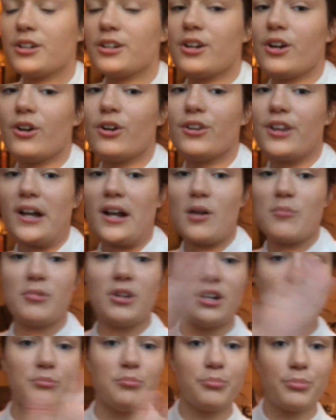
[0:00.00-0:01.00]
Hold on, I'm
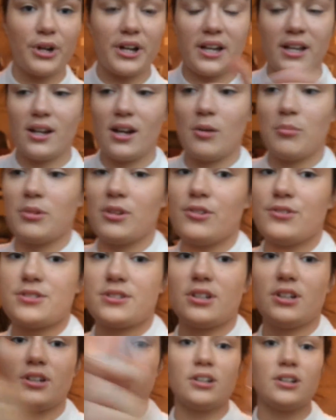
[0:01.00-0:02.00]
gonna bring it up
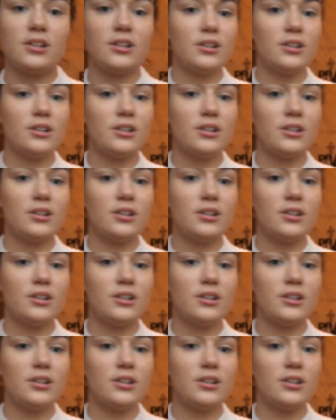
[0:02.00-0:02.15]
closer.